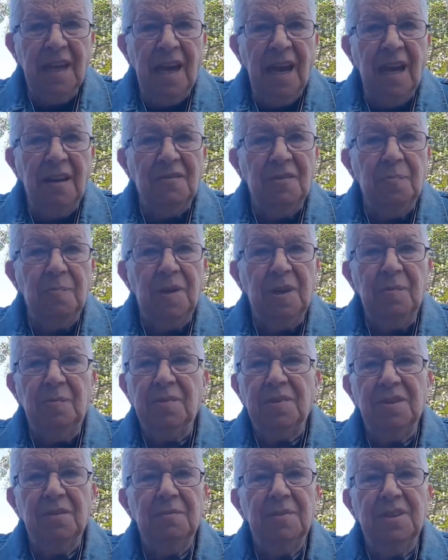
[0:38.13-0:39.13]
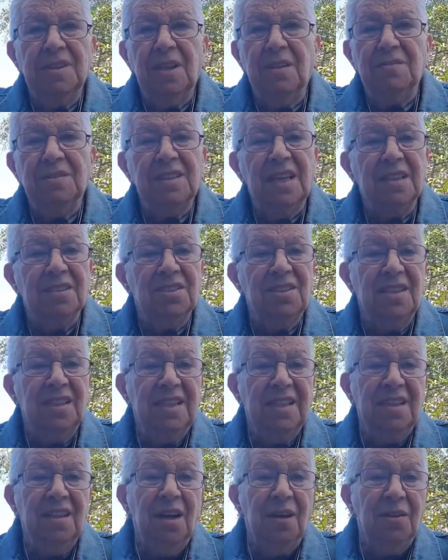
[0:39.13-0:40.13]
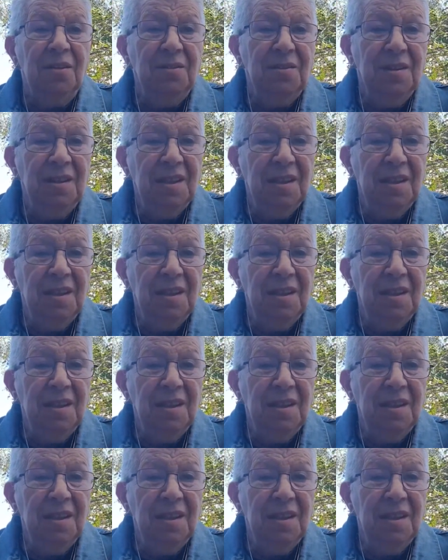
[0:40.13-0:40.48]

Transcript: and for people that we don't actually know,